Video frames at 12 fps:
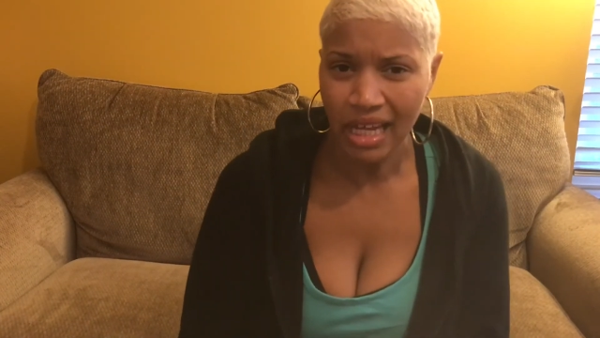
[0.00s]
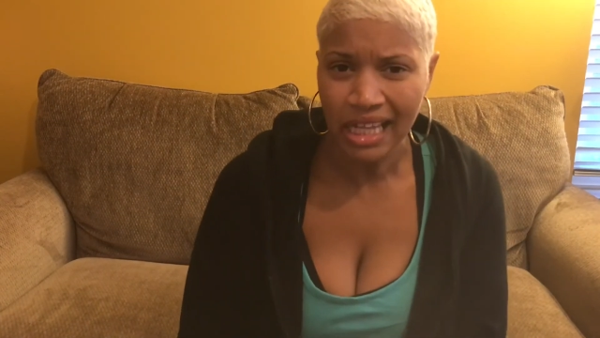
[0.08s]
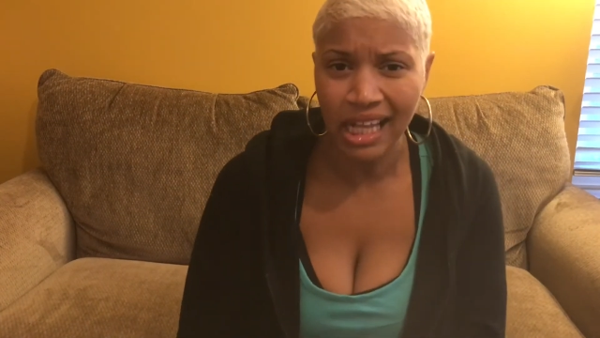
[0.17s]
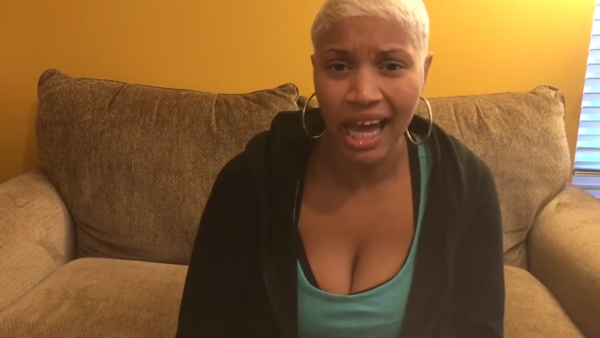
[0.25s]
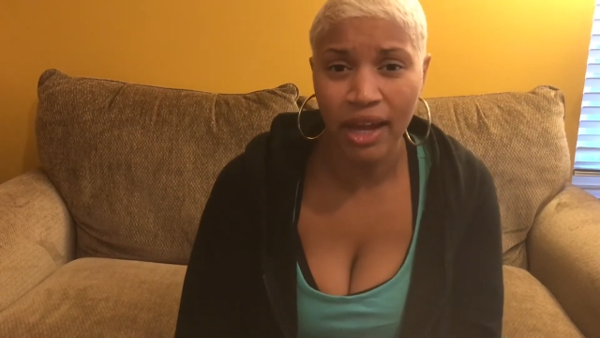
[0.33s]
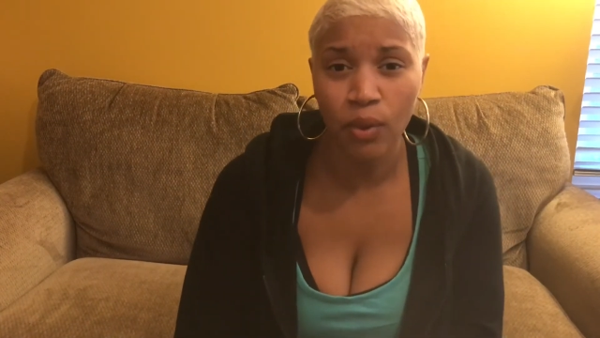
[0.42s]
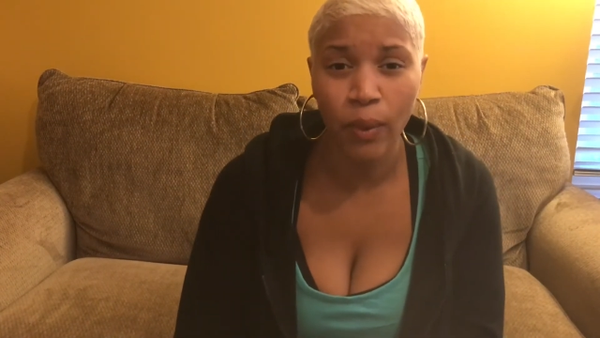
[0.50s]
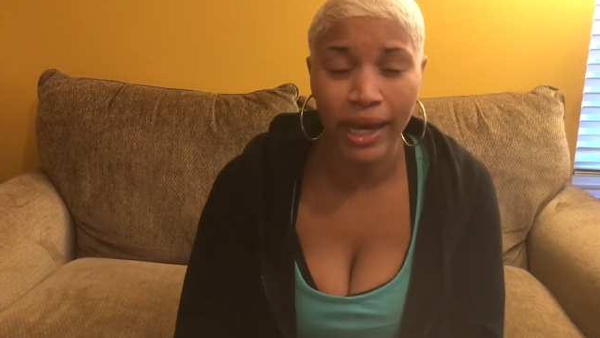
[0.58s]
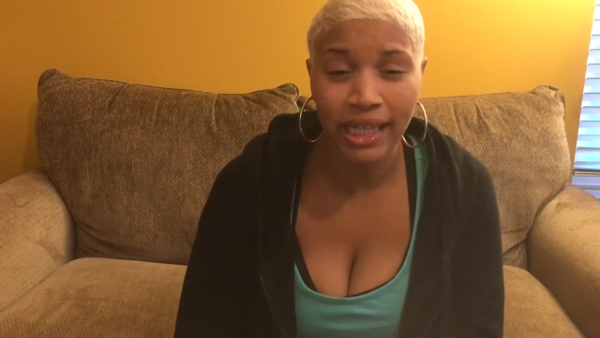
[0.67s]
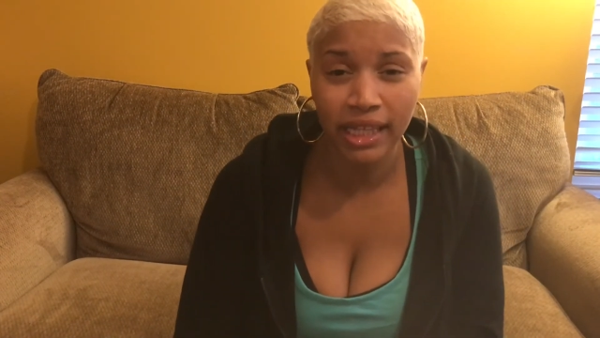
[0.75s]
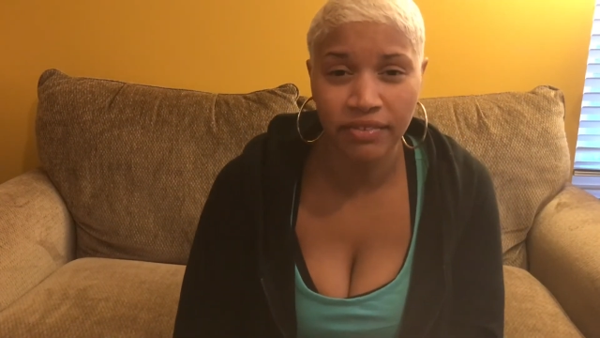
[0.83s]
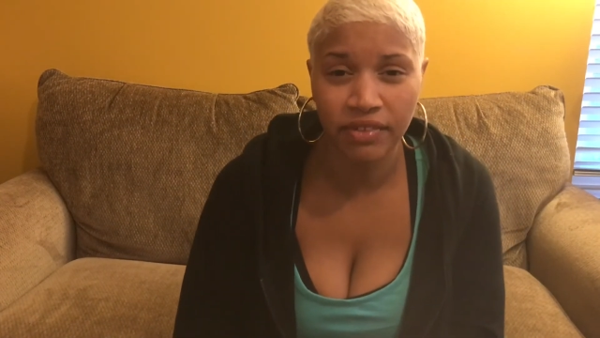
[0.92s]
light
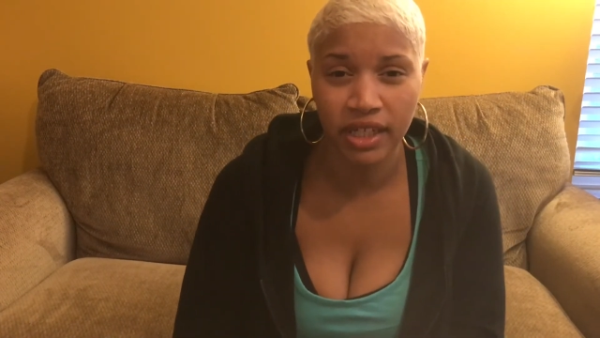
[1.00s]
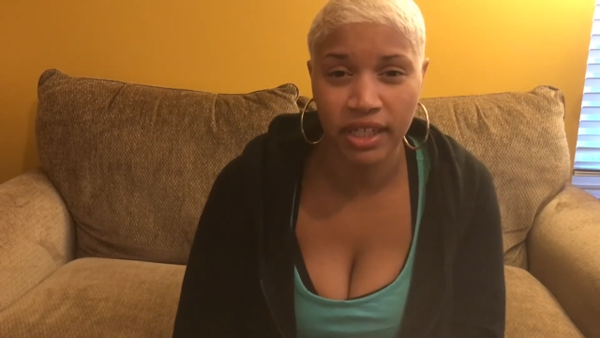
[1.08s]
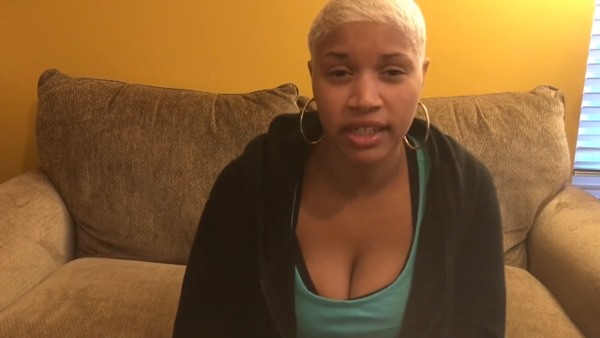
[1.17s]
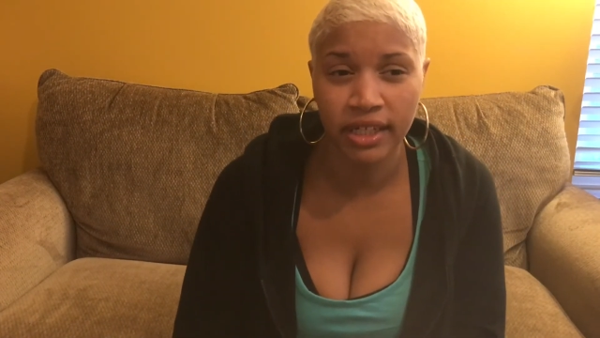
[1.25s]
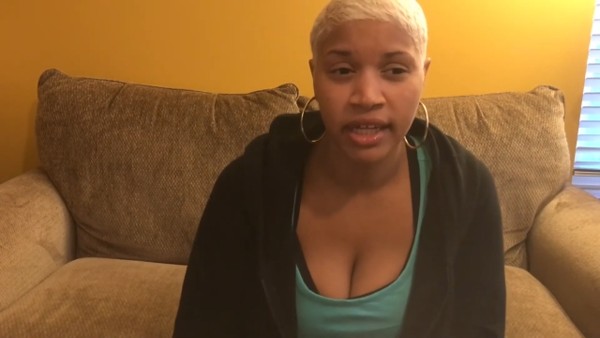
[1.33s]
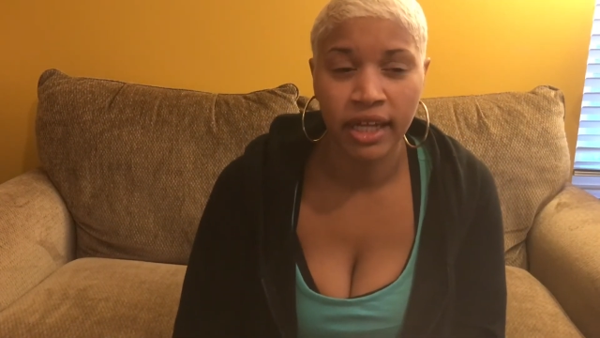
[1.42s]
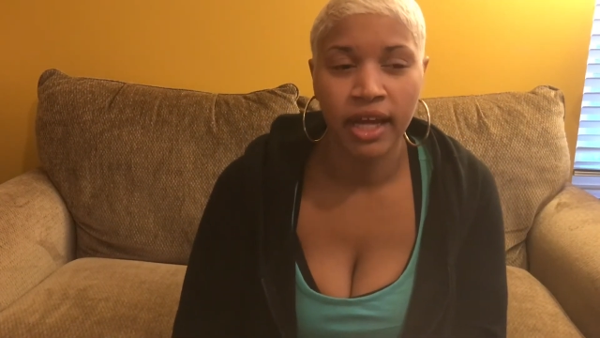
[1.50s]
weightlifting